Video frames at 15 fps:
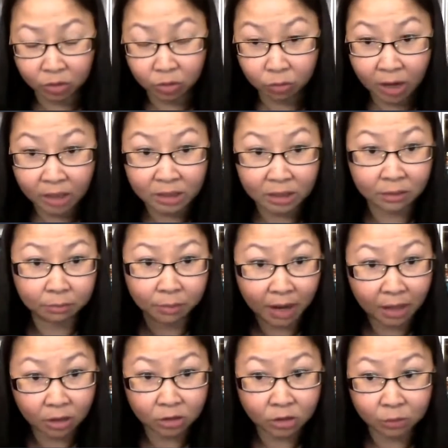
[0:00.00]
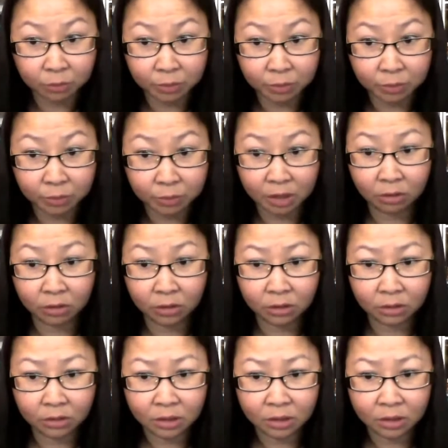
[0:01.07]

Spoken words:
directed by their superior.